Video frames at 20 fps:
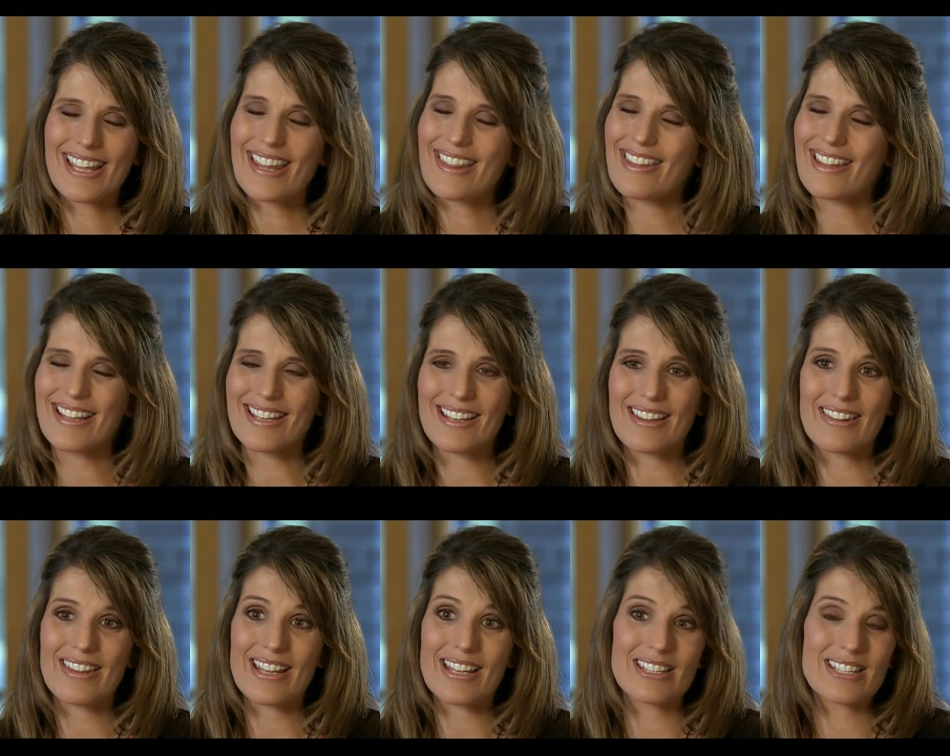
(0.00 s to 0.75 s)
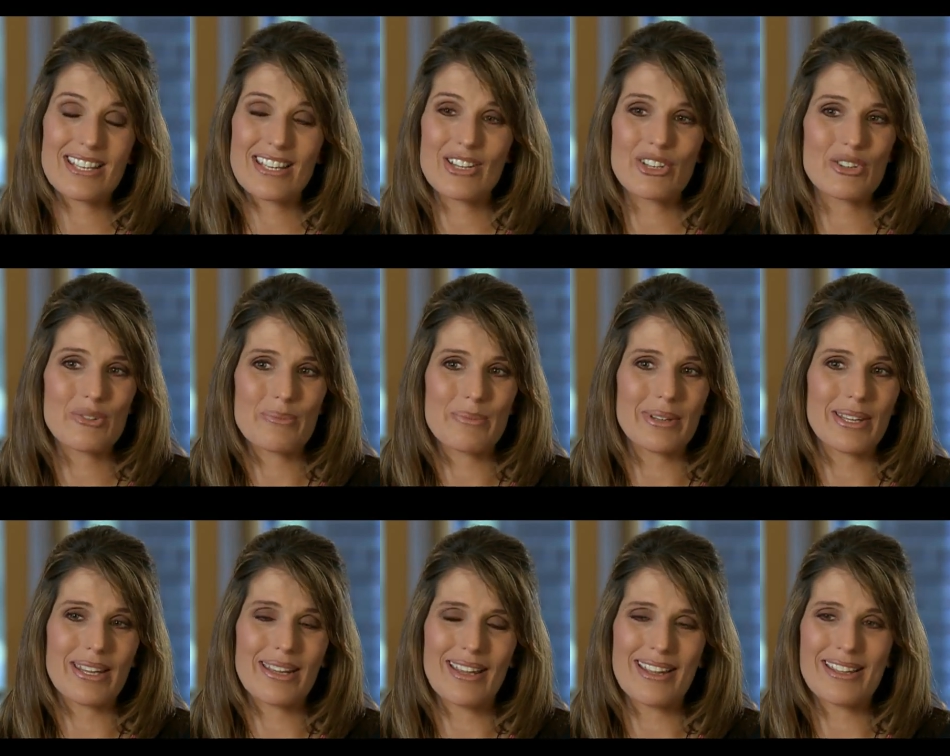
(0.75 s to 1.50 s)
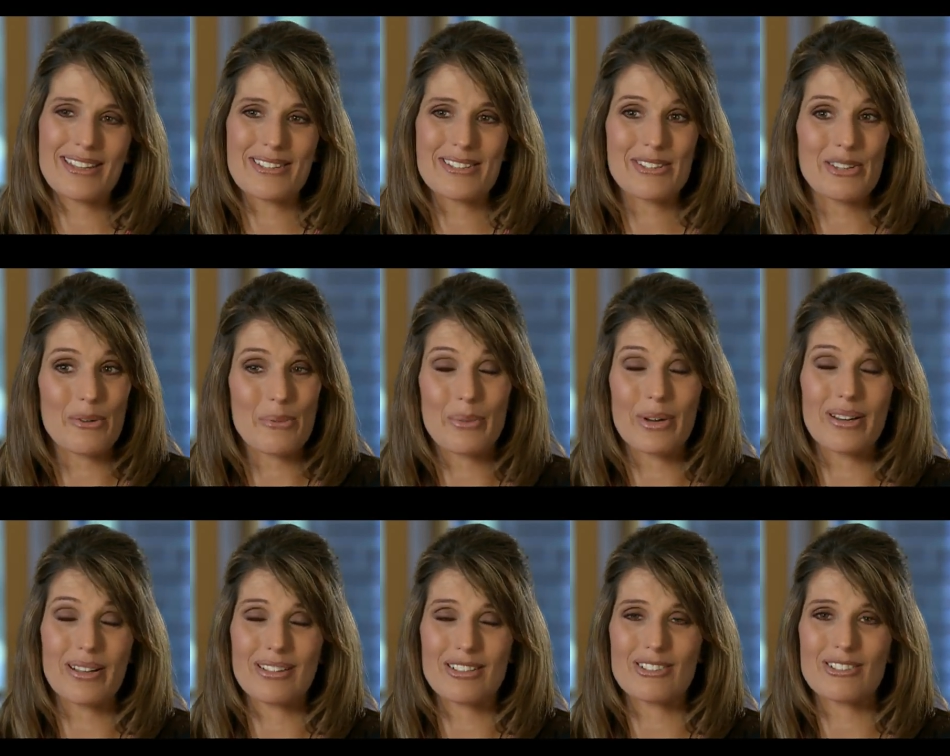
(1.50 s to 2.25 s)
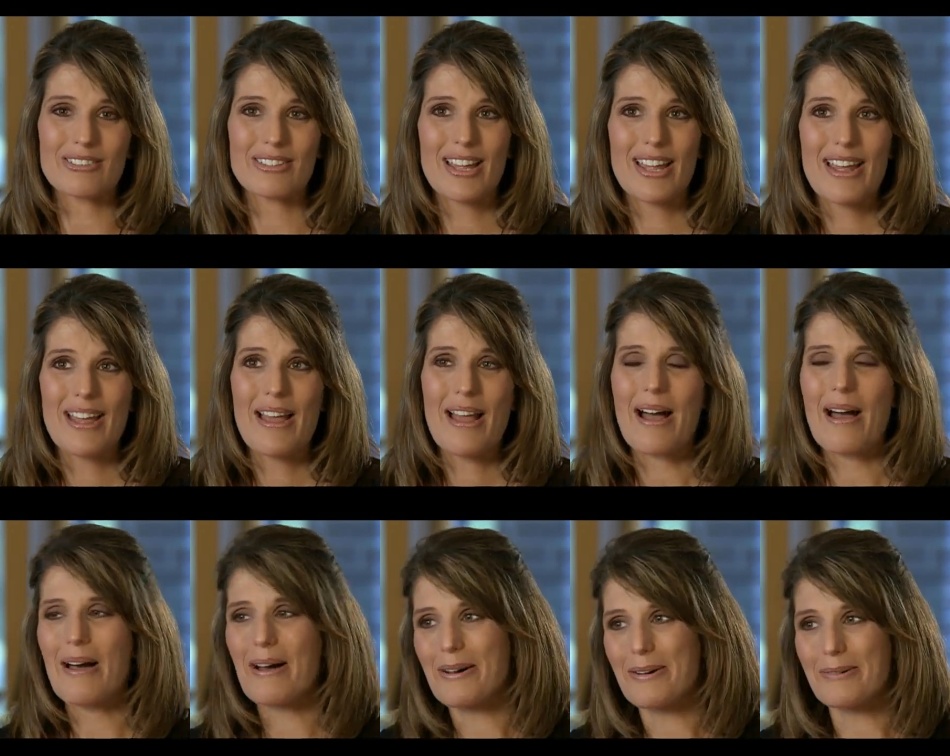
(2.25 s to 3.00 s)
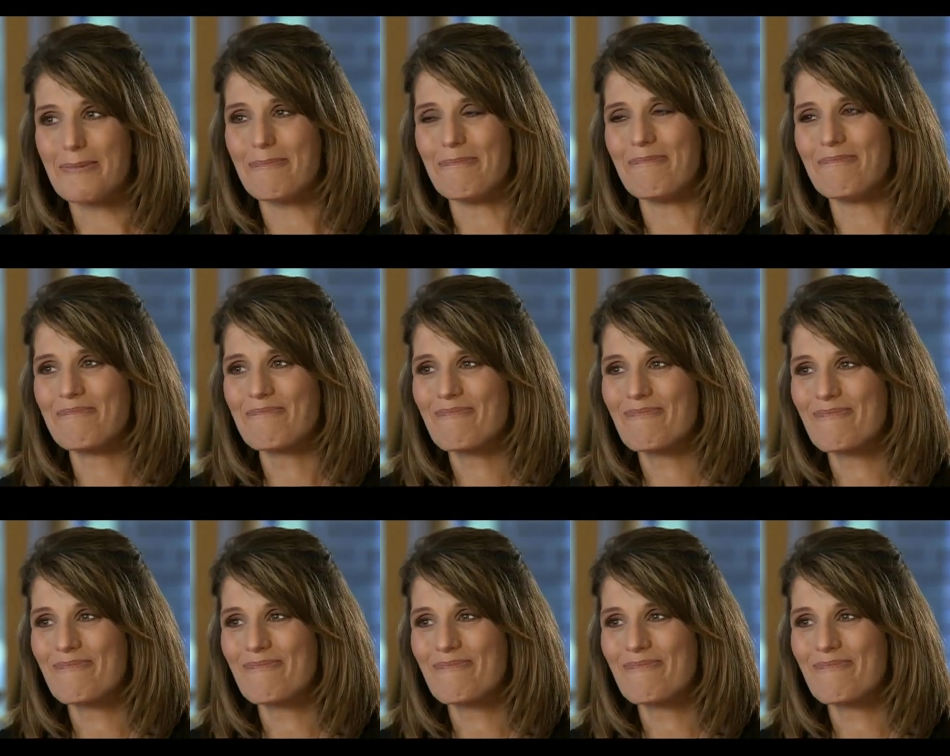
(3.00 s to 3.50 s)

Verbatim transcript: And they, they teach me so much. Um,